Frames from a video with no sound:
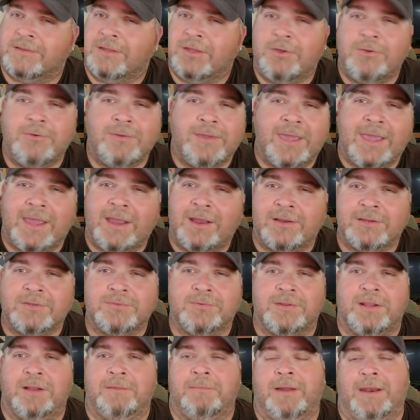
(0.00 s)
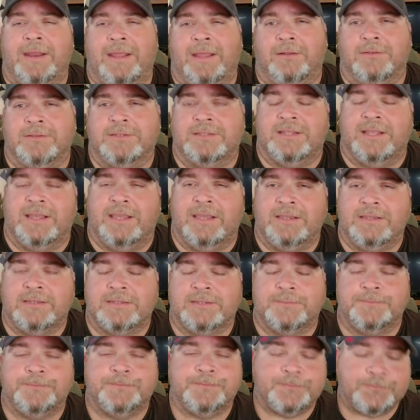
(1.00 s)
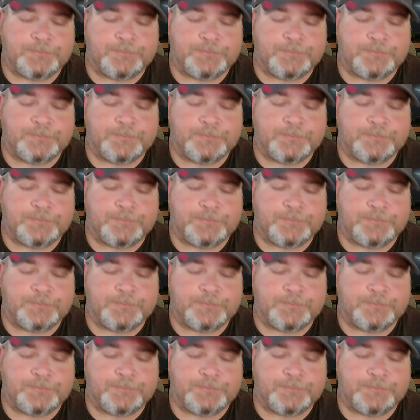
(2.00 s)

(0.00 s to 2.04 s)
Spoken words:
Who cares what everybody else thinks?